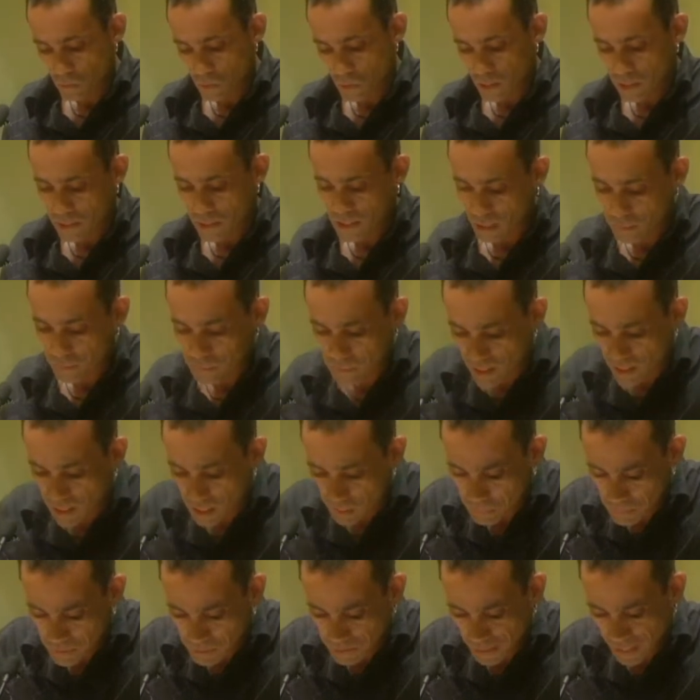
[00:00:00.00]

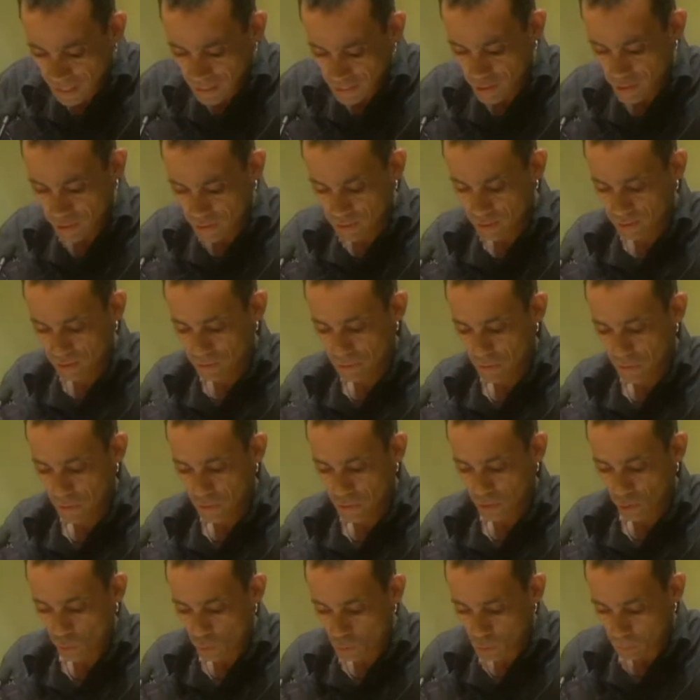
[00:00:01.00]
Sometimes the action
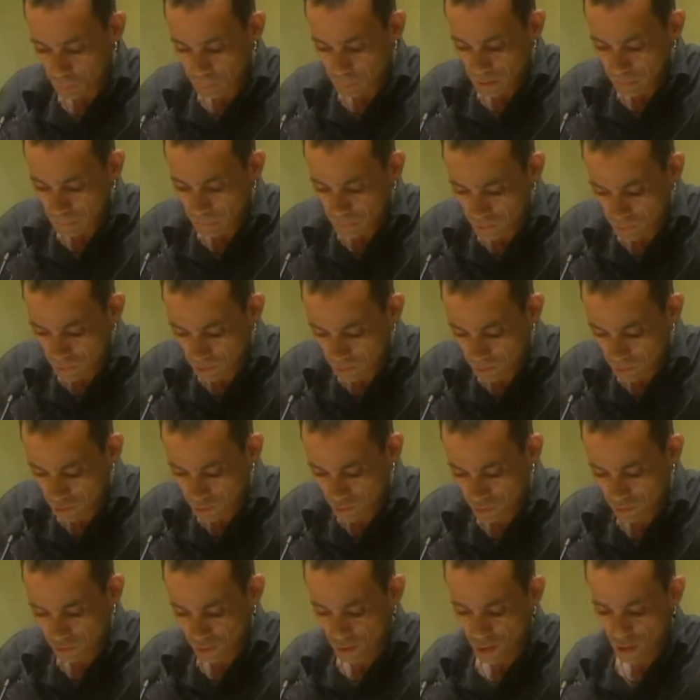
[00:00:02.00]
that older
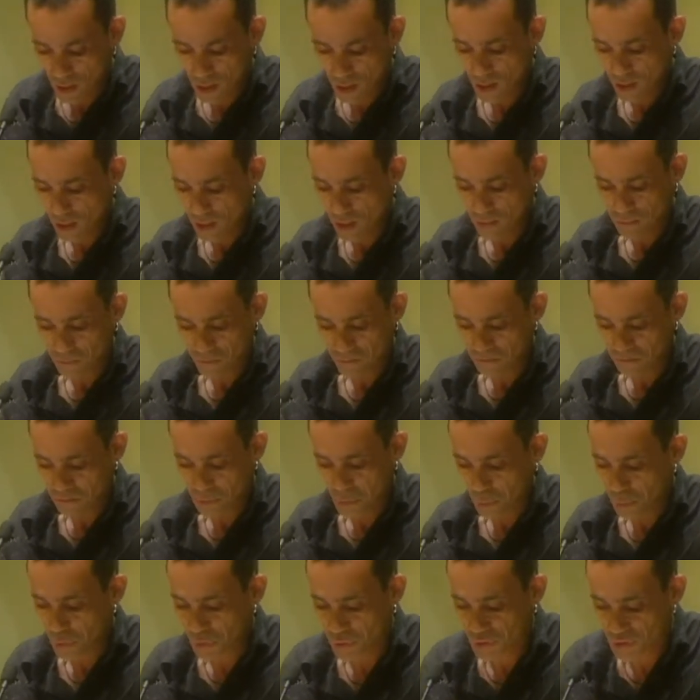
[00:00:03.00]
peoples are too
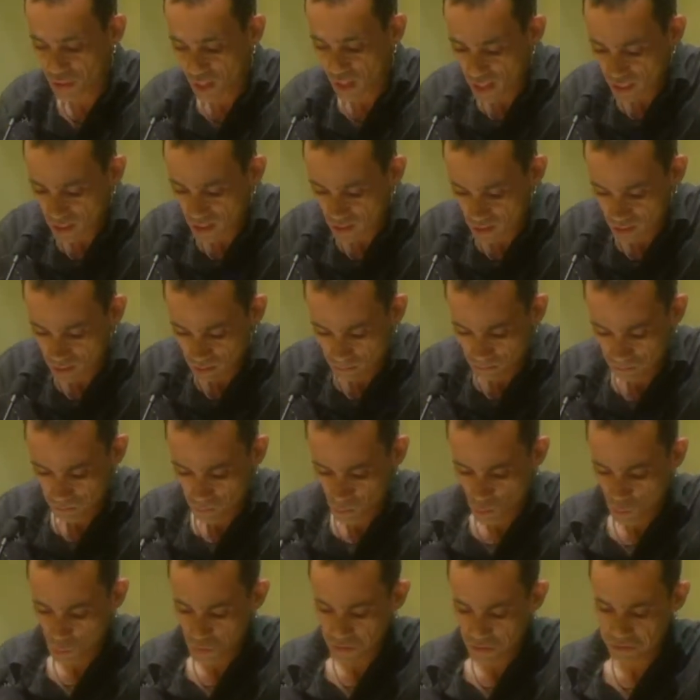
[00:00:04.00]
stuck,
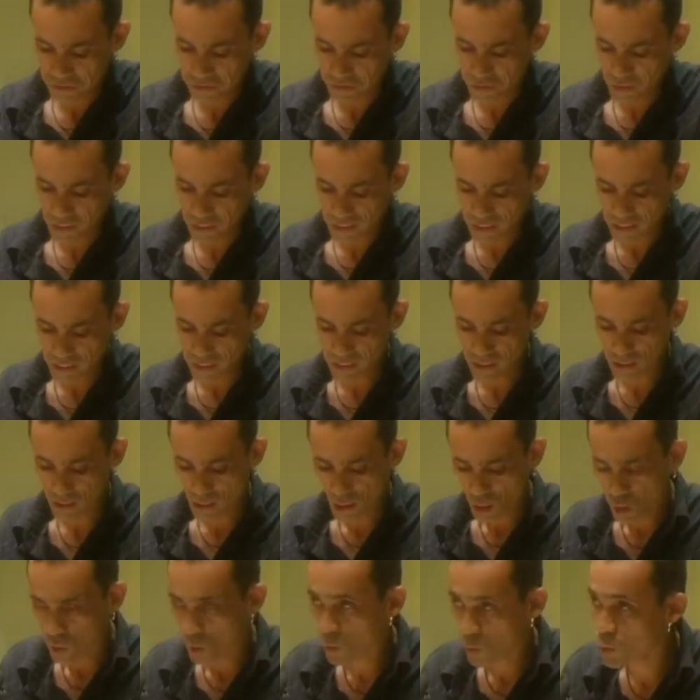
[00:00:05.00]
too afraid,
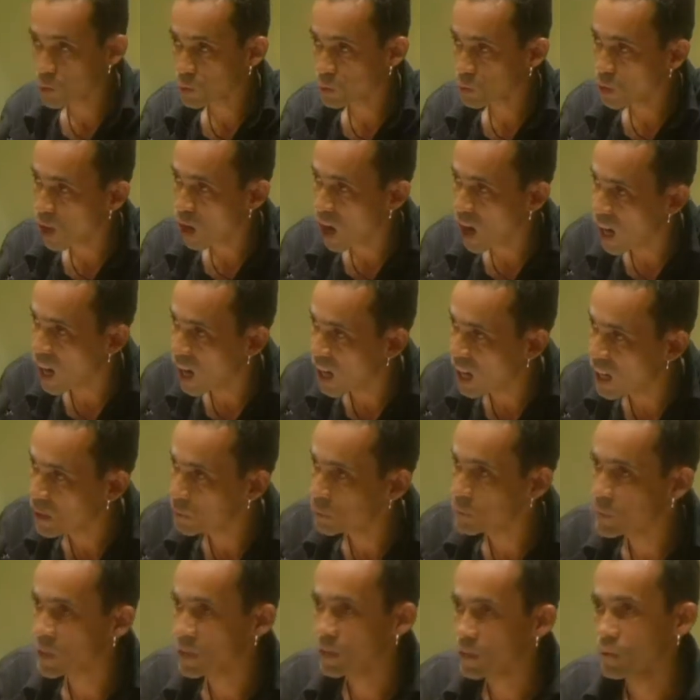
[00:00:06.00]
or too
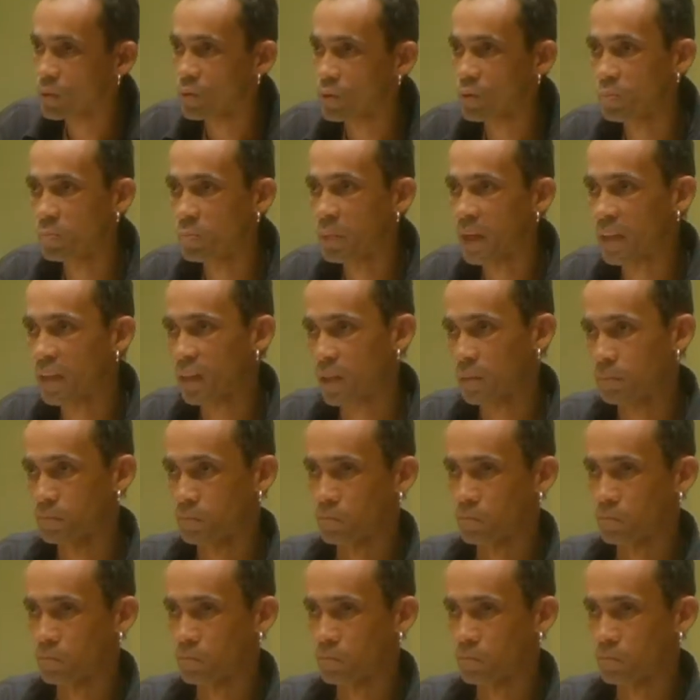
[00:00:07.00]
harmed to make.